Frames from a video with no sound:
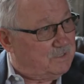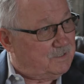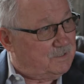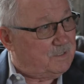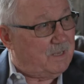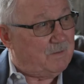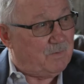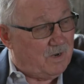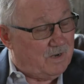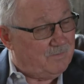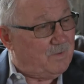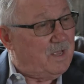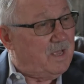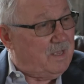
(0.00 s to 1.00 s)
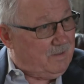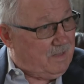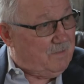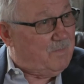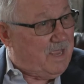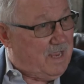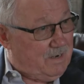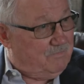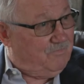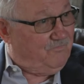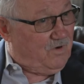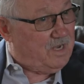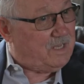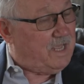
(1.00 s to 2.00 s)
Is they brought the man
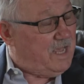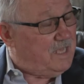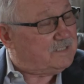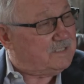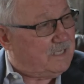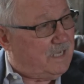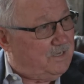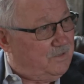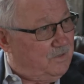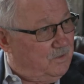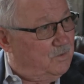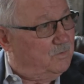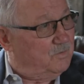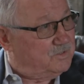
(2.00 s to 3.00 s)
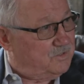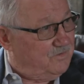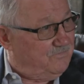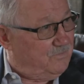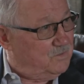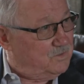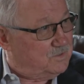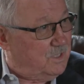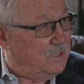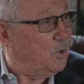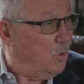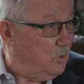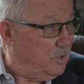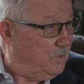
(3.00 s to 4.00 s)
Frank Hassig out here, who was their first and
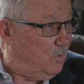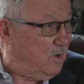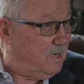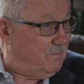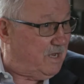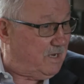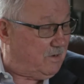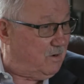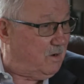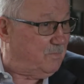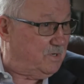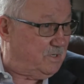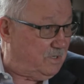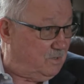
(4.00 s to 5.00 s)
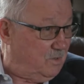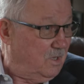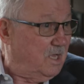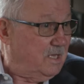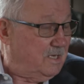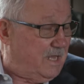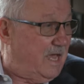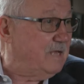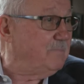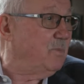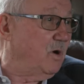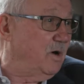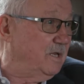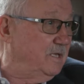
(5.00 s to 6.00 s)
only winemaker up until Dad
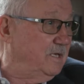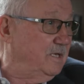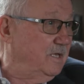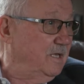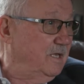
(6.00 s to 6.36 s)
bought it,